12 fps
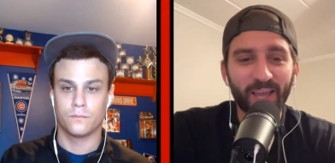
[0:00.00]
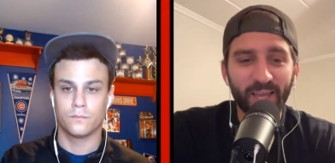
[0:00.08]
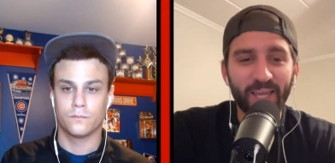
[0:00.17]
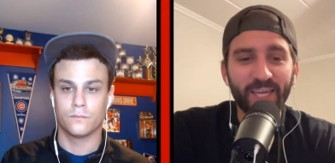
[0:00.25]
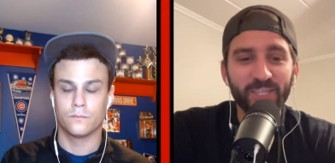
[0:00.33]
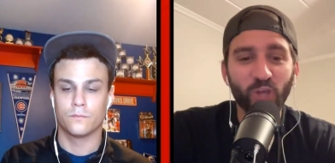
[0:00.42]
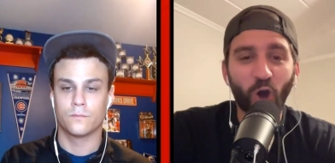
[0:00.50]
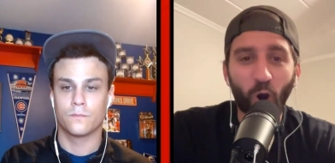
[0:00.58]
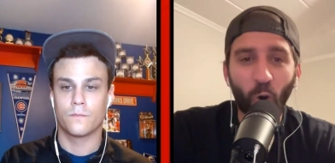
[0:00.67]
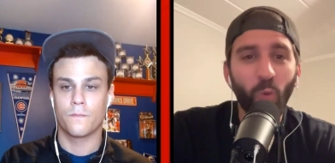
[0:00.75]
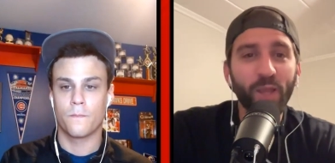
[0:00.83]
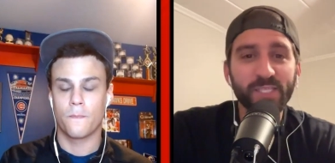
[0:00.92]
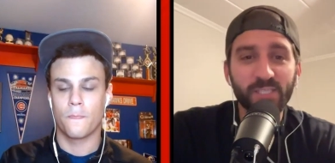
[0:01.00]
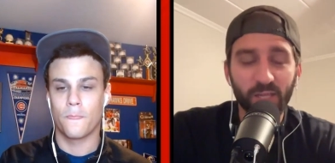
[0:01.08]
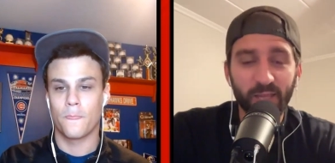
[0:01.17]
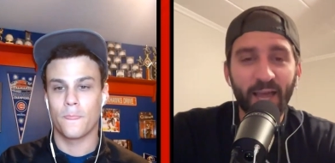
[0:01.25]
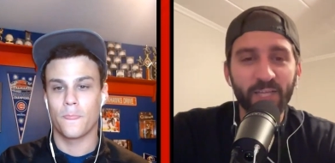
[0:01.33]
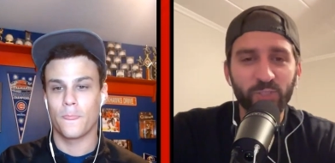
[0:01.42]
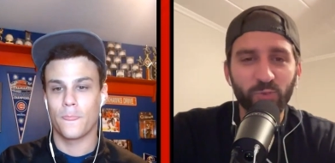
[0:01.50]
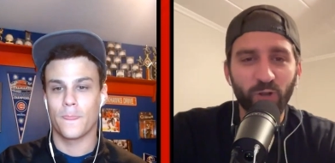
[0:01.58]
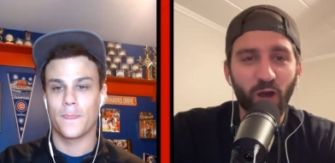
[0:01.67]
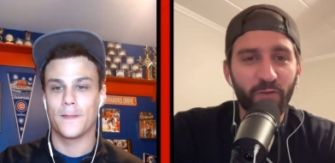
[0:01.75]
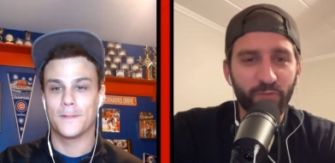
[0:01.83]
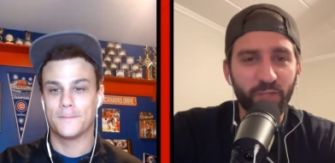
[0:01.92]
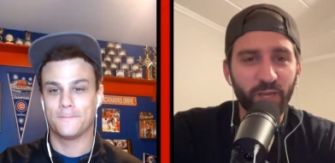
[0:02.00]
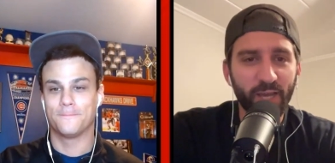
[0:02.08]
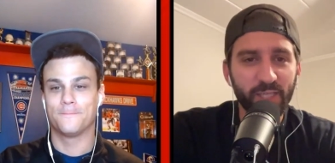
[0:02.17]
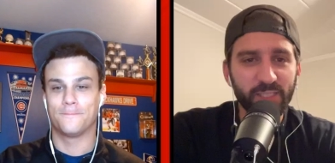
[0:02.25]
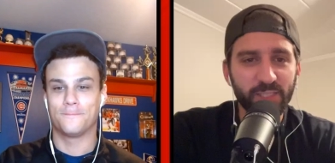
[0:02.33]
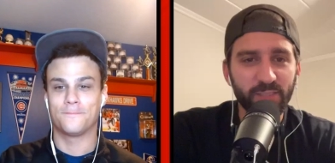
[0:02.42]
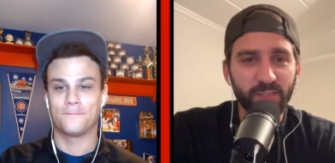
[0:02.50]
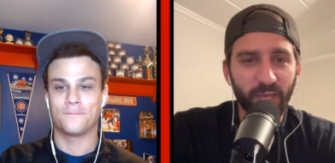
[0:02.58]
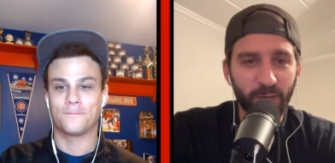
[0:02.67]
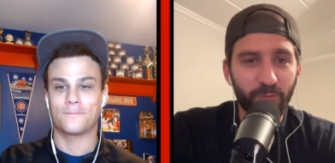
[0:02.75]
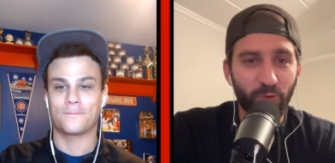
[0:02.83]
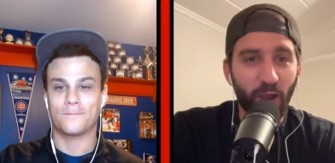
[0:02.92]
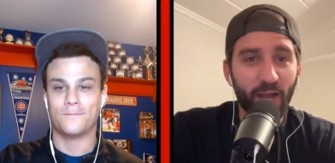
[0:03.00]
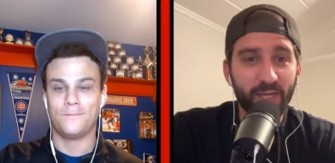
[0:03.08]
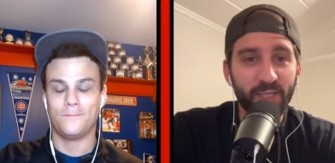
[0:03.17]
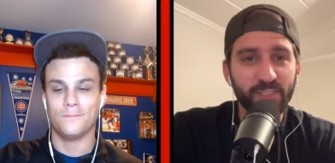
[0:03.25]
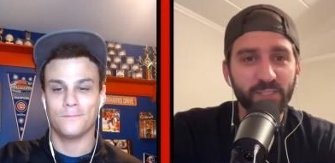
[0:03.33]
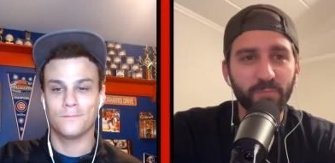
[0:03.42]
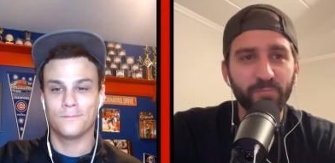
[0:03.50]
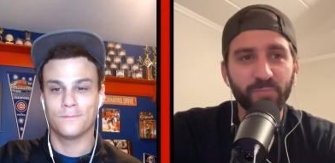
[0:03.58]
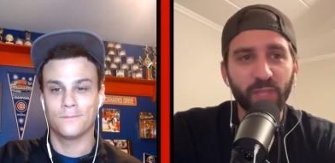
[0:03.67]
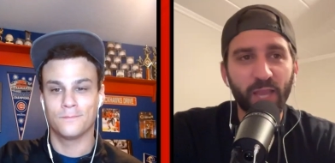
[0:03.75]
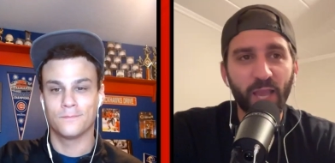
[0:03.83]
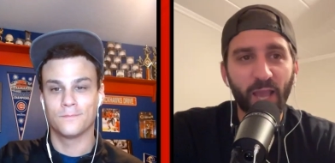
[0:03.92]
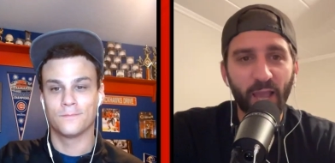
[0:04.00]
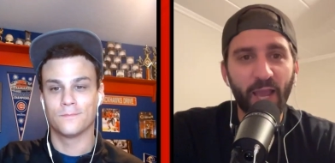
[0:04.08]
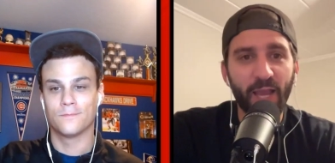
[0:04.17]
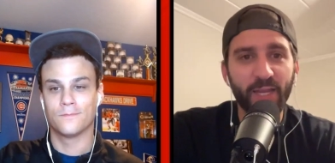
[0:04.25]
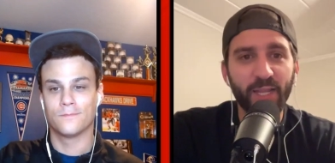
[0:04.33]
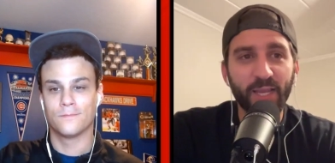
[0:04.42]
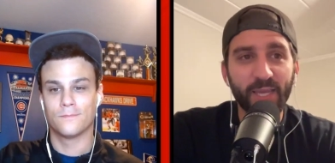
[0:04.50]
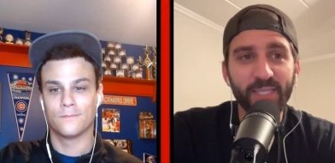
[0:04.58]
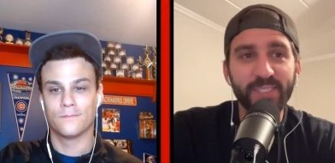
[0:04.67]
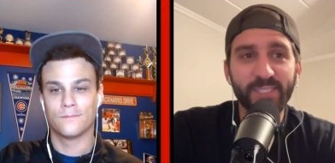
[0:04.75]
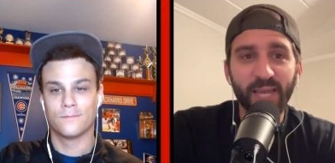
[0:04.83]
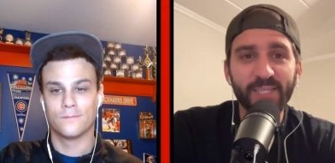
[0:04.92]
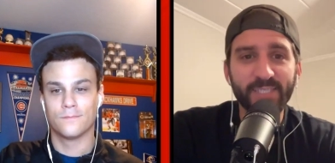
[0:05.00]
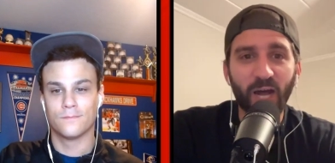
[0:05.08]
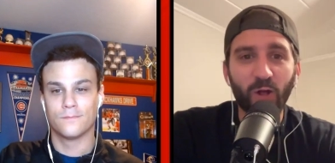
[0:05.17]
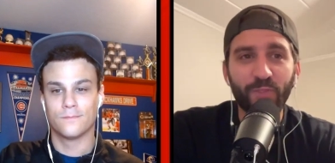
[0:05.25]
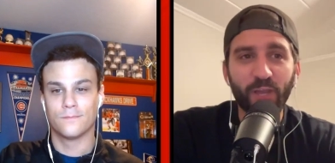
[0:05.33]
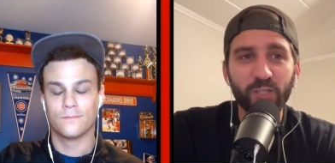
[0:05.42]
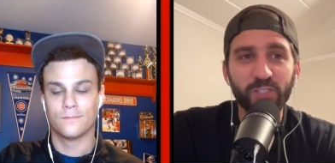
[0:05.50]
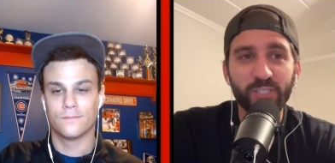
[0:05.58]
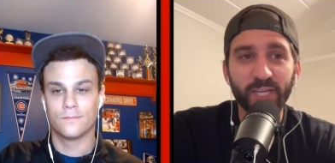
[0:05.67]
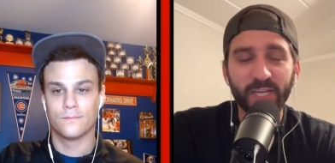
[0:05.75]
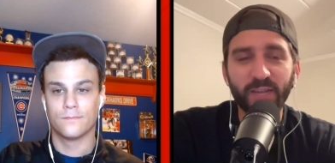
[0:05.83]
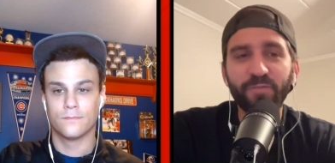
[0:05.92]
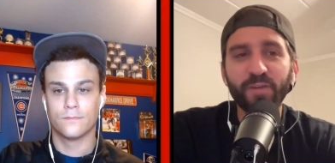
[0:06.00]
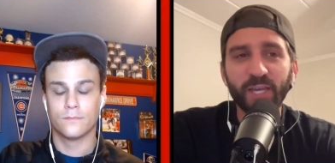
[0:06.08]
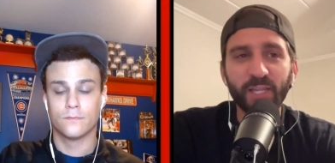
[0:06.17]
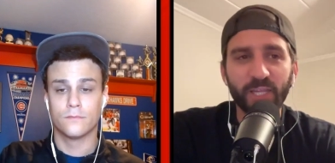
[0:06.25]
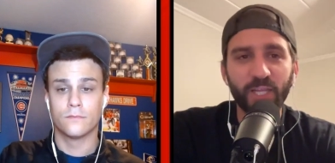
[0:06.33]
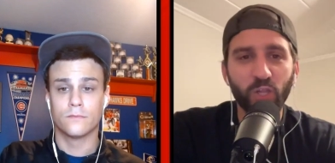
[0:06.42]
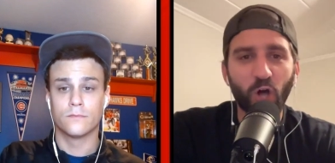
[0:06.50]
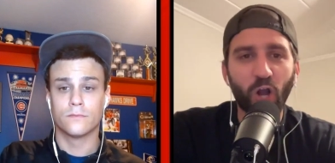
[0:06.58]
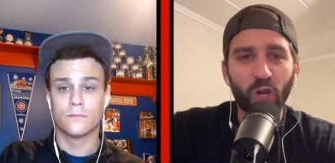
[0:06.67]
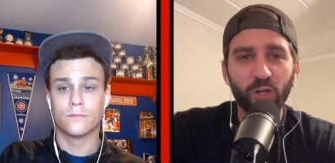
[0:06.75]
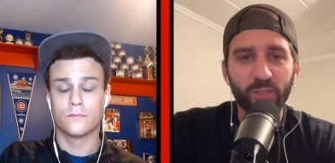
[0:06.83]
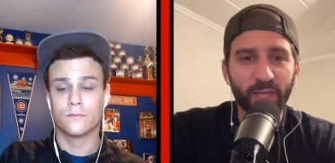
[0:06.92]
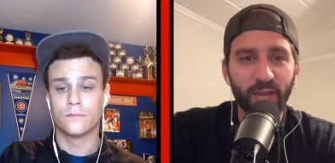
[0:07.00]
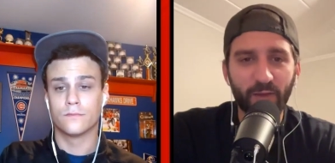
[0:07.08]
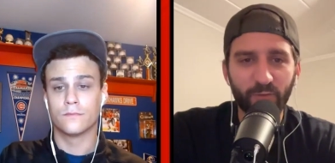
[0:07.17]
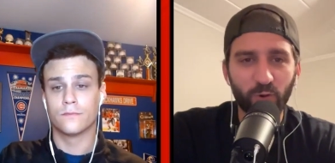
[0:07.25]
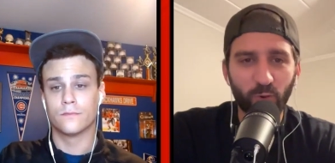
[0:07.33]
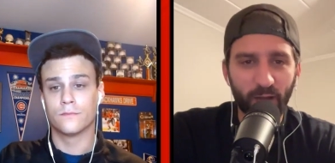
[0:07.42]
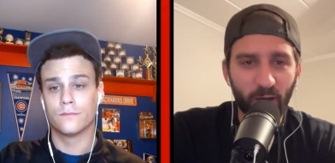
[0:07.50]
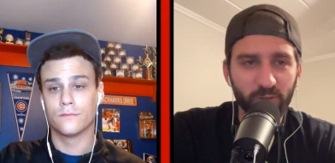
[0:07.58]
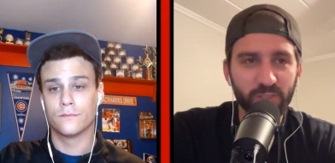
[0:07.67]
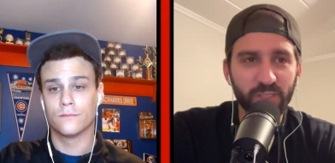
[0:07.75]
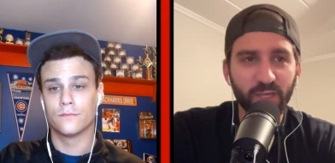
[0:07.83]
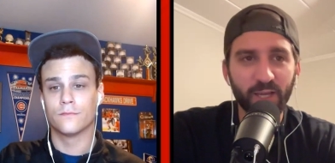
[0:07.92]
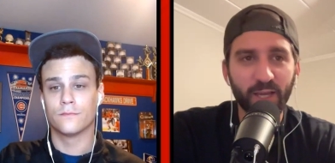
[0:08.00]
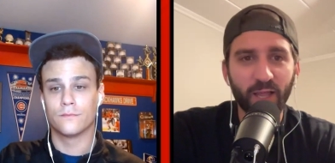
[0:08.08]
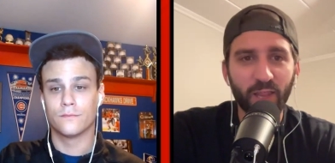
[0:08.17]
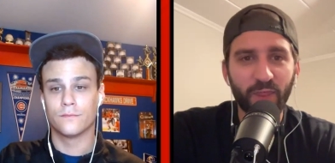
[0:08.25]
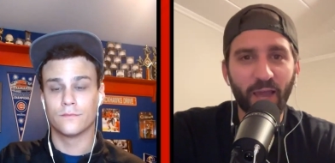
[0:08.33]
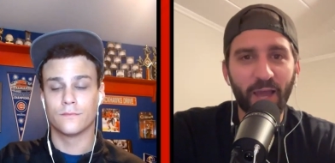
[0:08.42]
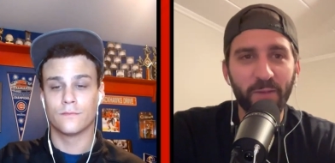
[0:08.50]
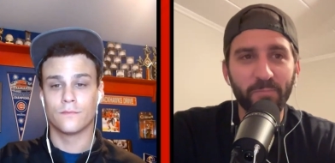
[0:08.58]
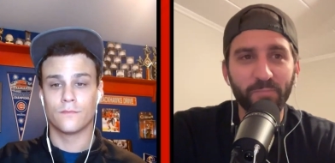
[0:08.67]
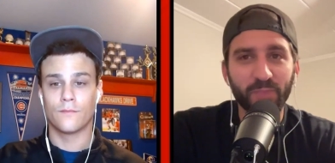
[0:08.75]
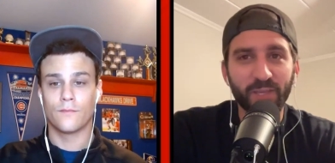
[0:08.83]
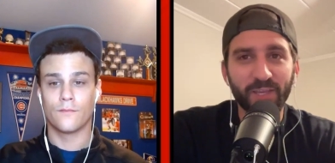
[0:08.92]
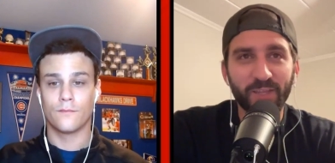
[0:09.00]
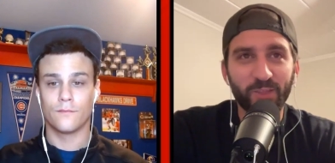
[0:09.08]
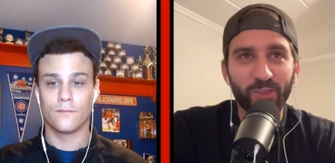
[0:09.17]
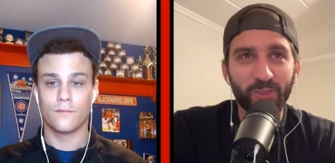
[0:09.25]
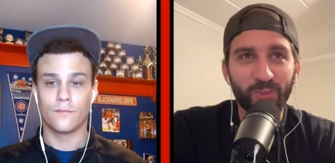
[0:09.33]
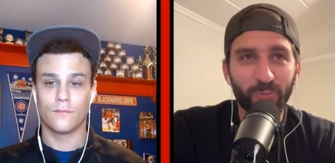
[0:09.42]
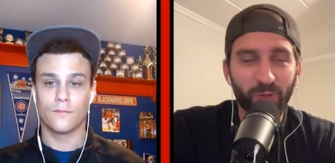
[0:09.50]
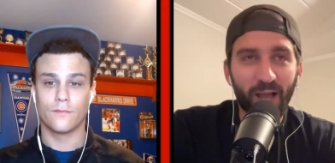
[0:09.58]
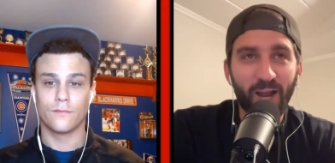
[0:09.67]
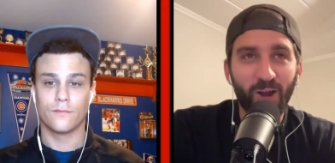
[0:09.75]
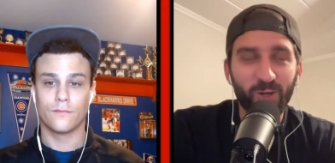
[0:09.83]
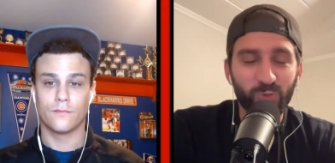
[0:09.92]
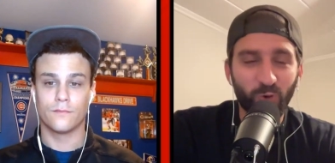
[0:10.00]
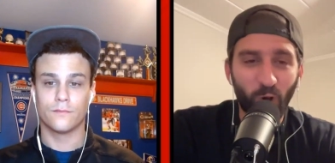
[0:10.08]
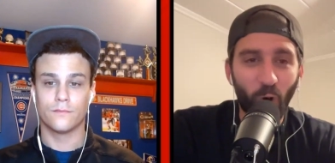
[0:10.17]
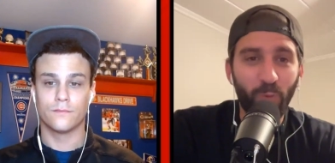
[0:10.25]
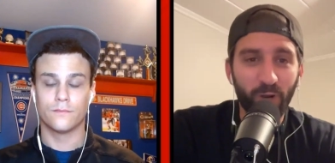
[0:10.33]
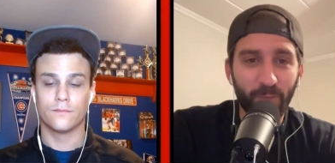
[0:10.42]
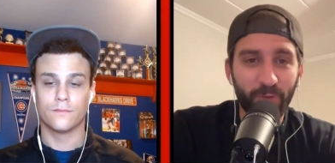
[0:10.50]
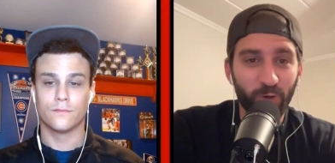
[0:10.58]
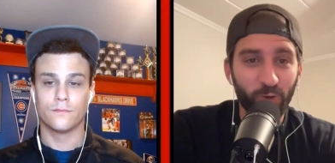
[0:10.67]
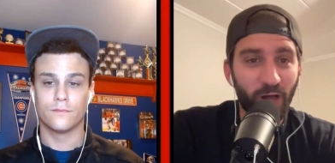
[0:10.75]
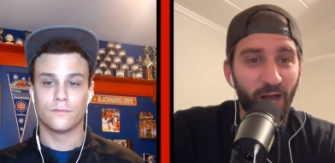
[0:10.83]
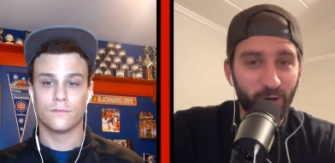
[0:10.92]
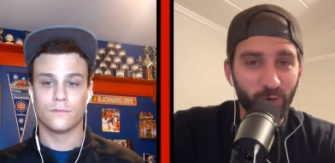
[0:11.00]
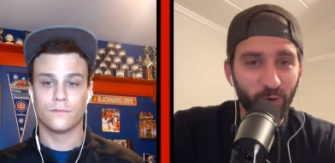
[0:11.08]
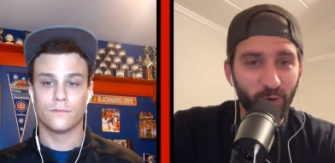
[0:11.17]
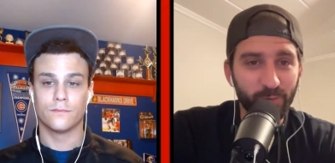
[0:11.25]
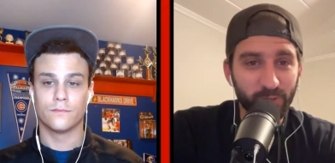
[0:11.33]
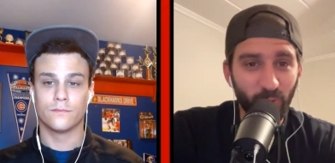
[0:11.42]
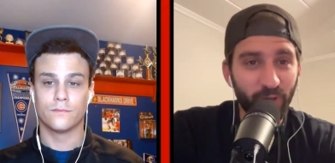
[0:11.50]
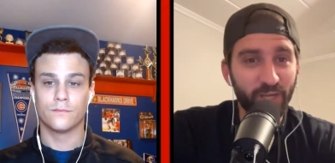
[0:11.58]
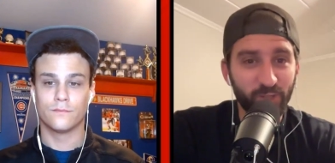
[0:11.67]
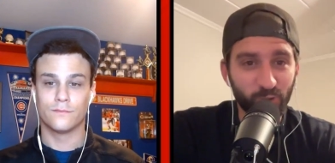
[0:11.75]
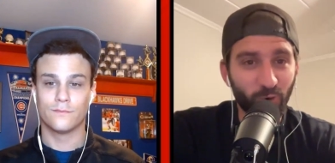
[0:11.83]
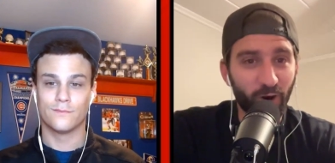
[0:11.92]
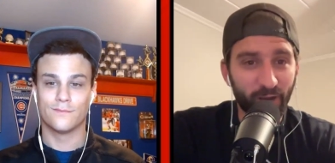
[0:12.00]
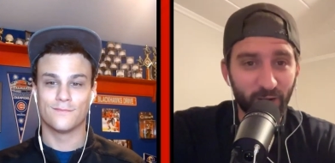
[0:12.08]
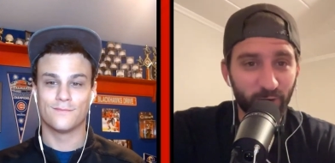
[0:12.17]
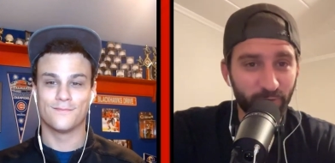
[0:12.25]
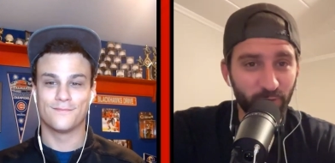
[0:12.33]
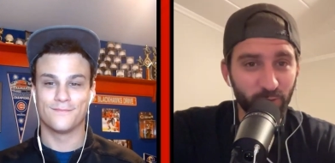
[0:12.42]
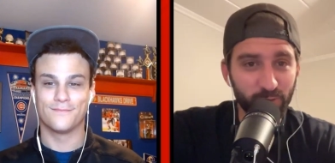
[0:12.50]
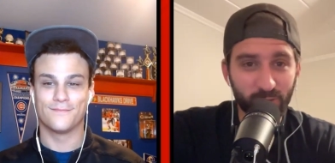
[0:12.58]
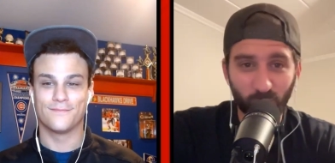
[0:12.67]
Speaker 1: He's always the last one off the ice in practice, and he stays out there significantly longer than everyone else, that the Blackhawks will open up their locker room so we can do our interviews,